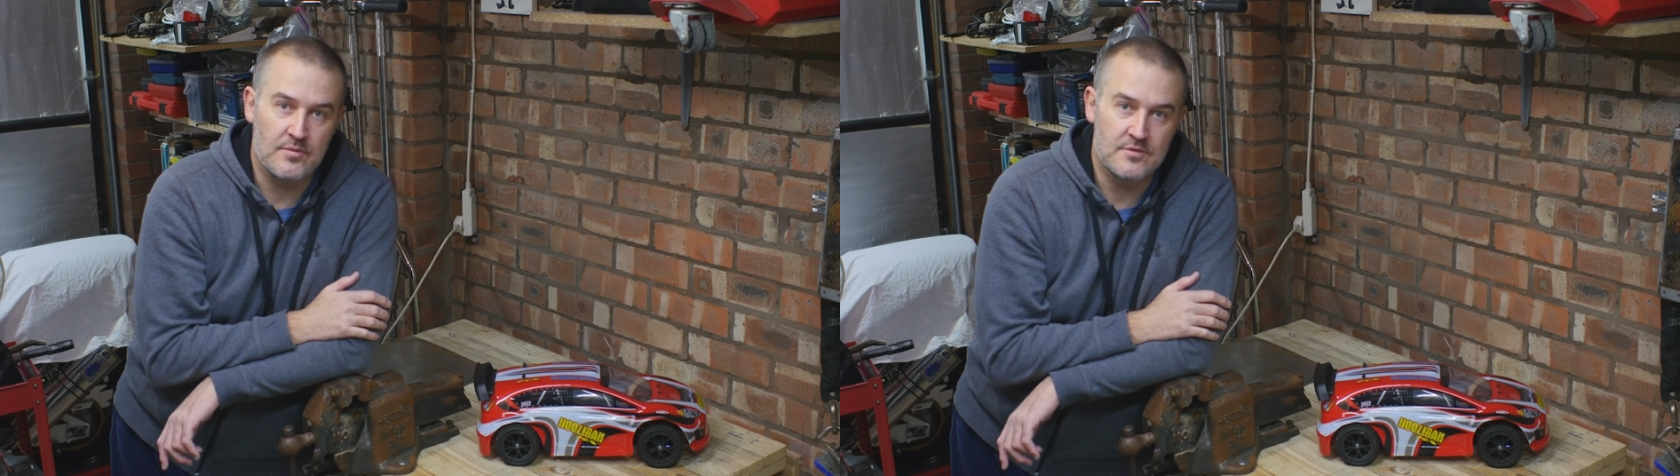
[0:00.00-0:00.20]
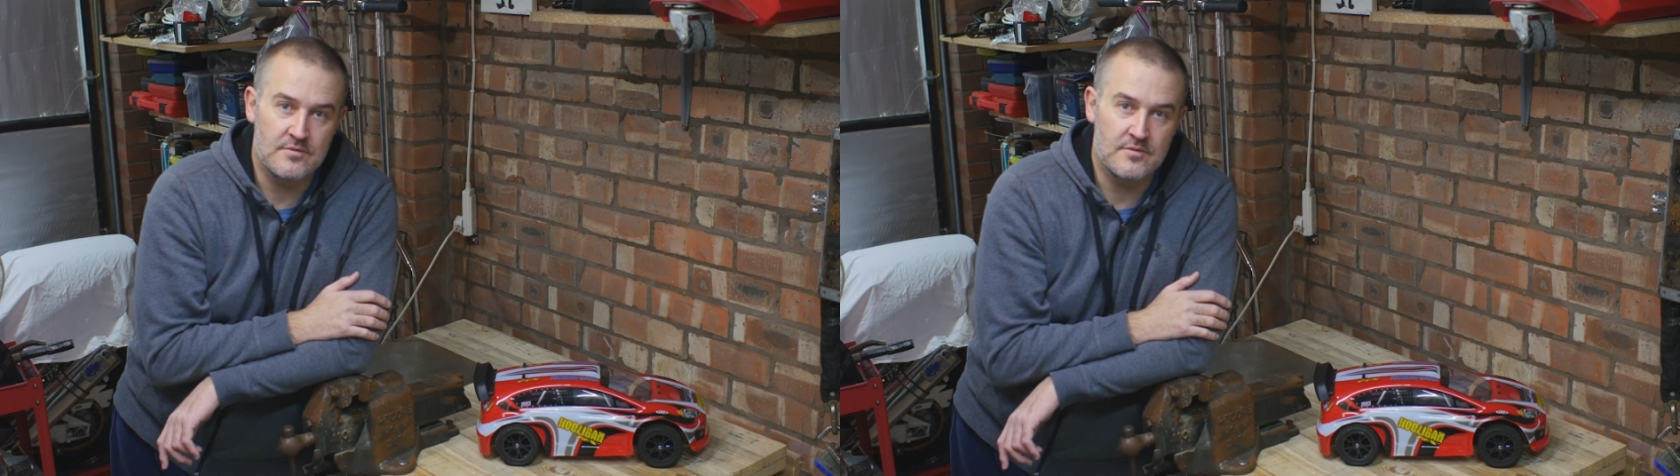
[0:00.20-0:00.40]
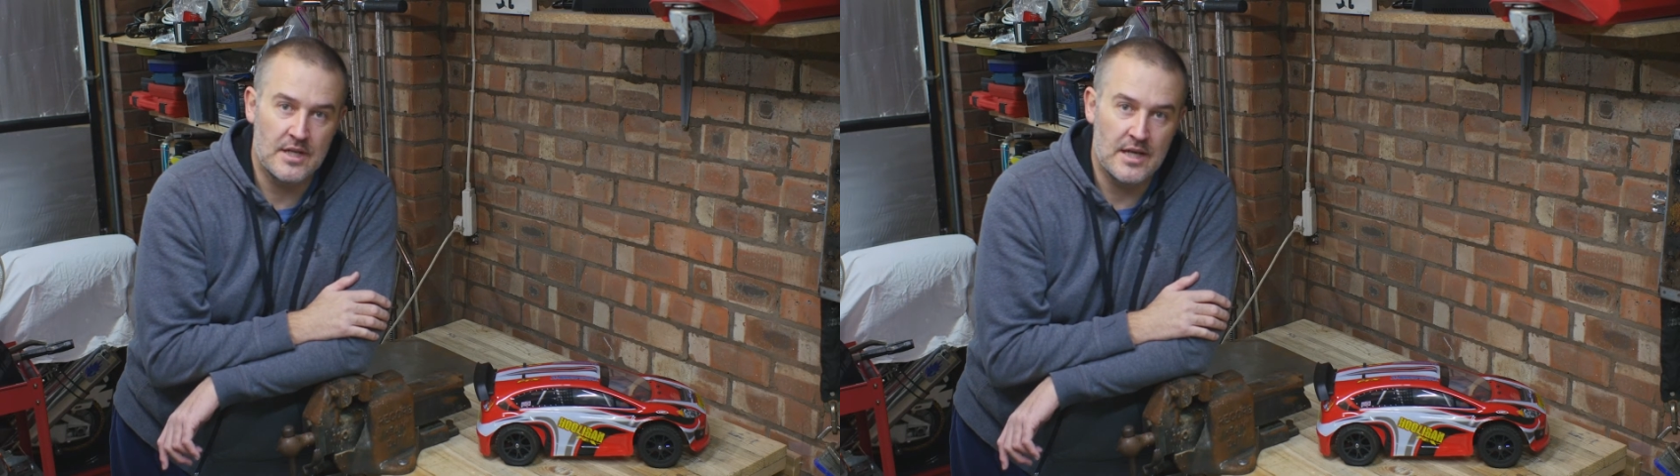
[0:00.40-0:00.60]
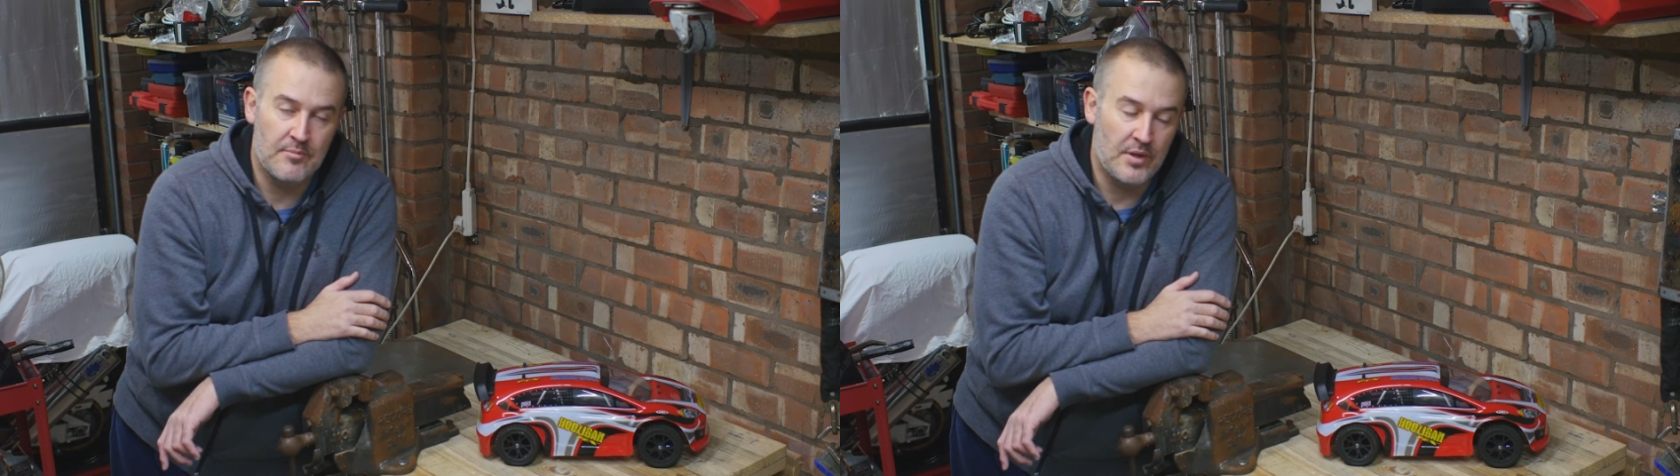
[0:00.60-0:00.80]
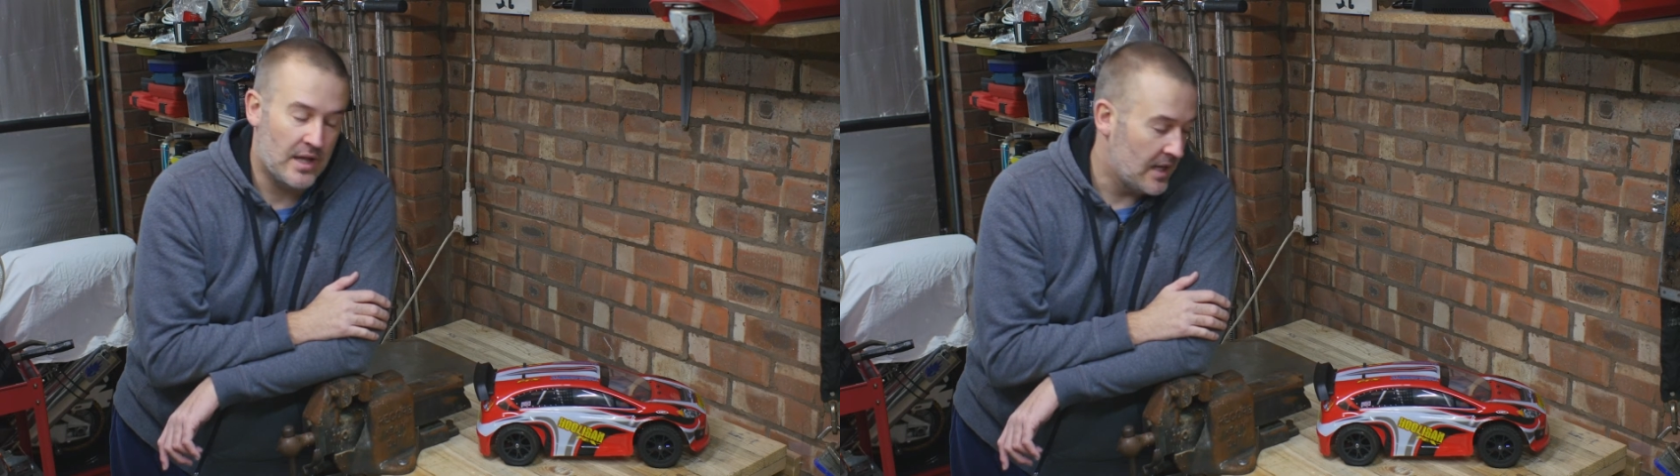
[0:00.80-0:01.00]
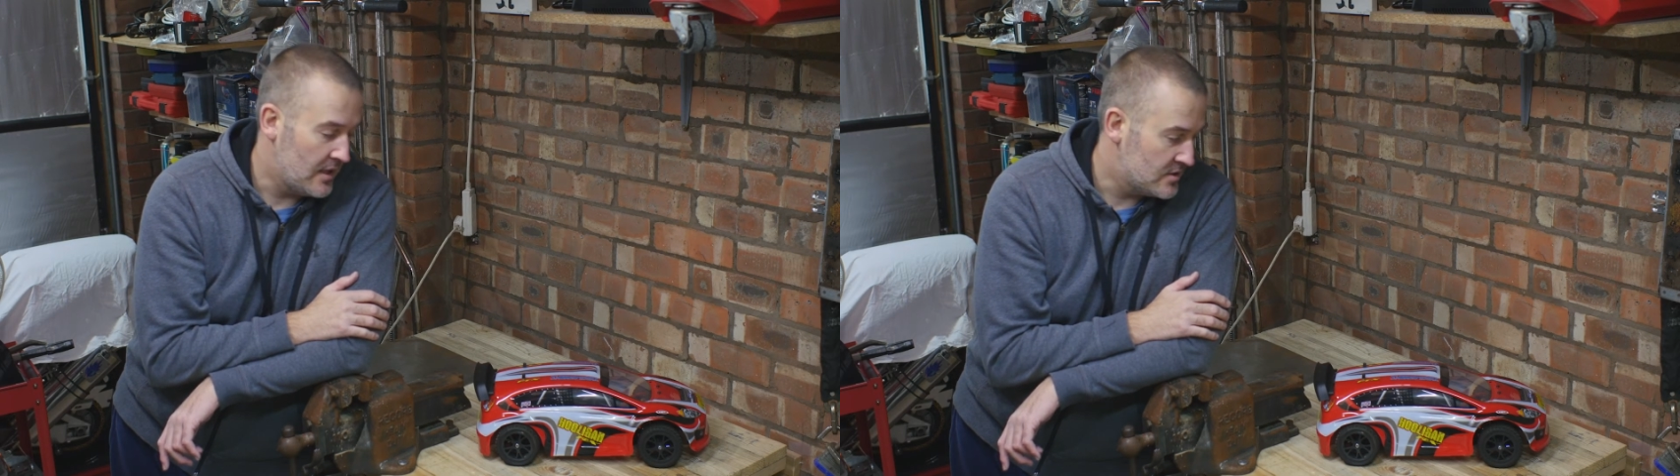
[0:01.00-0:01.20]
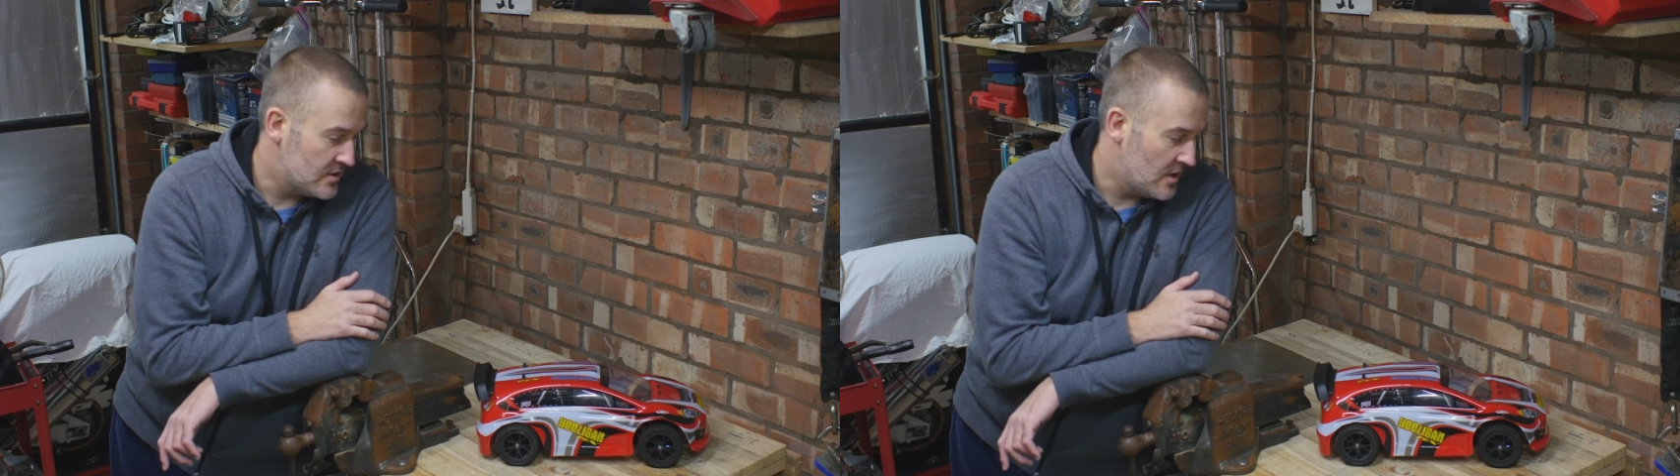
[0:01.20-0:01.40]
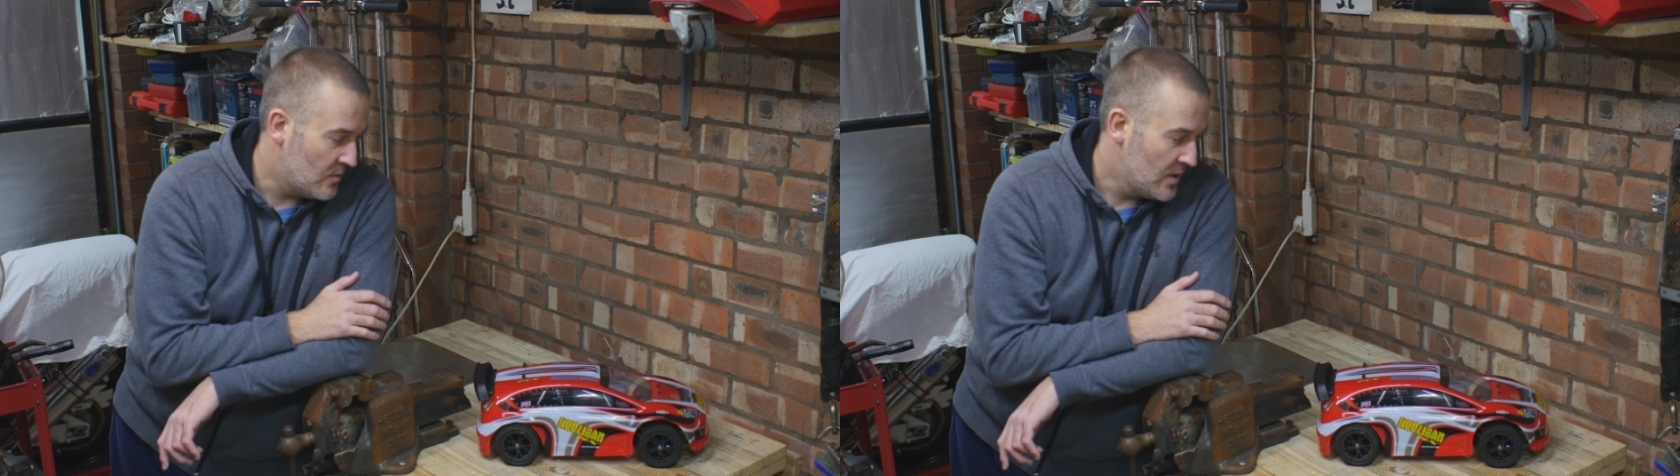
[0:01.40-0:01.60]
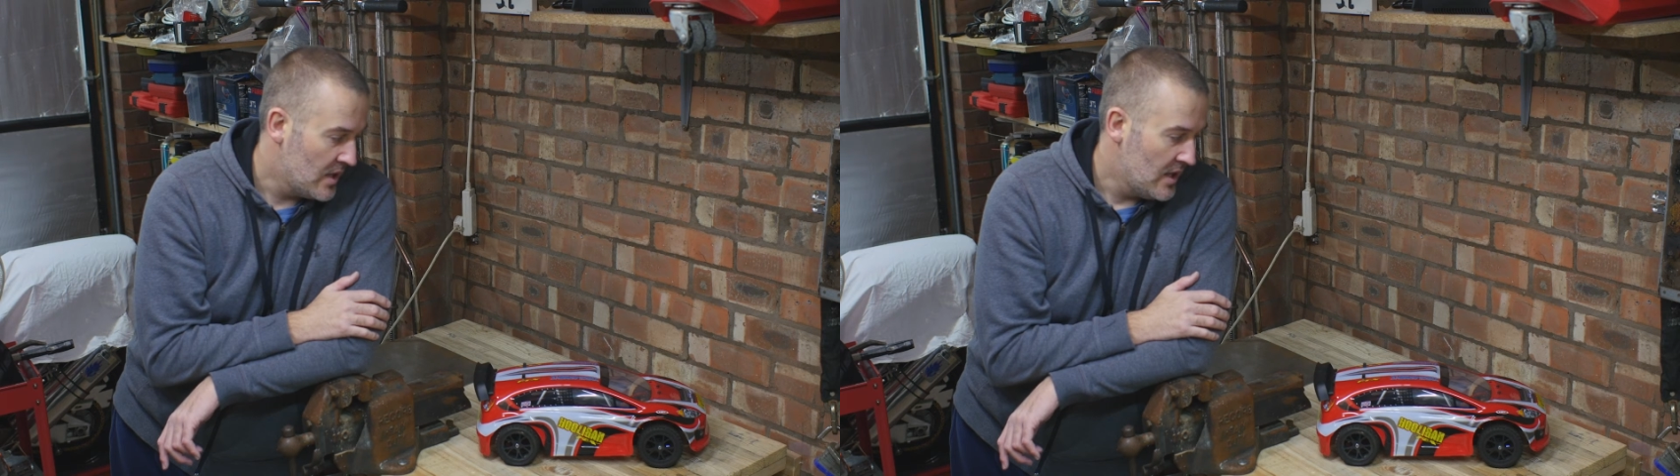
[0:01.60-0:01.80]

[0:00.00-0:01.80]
us playing, so